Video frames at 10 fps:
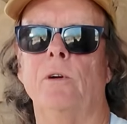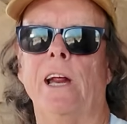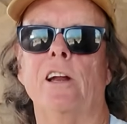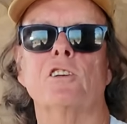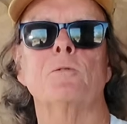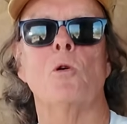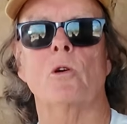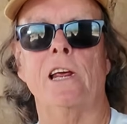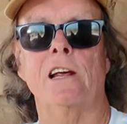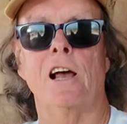We need a
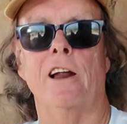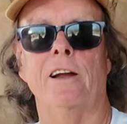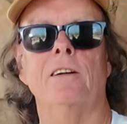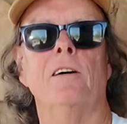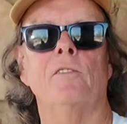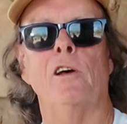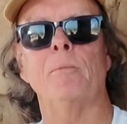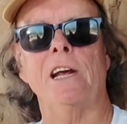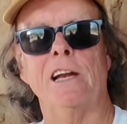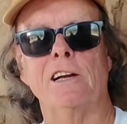smoking gun of
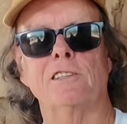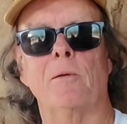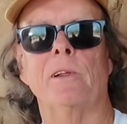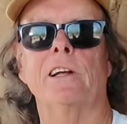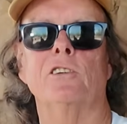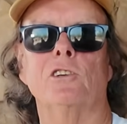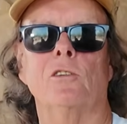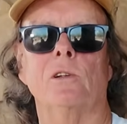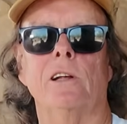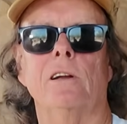them eating something to
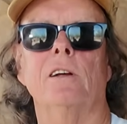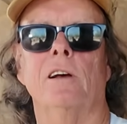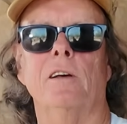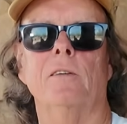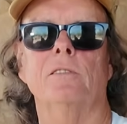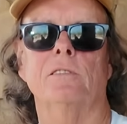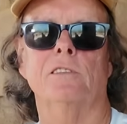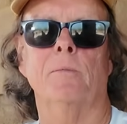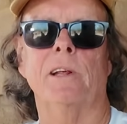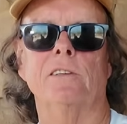show that
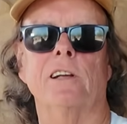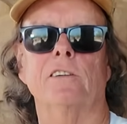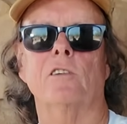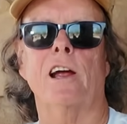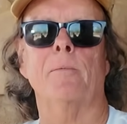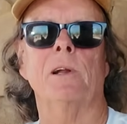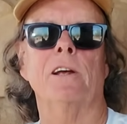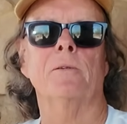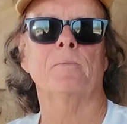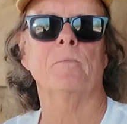uh, some of these things are happening.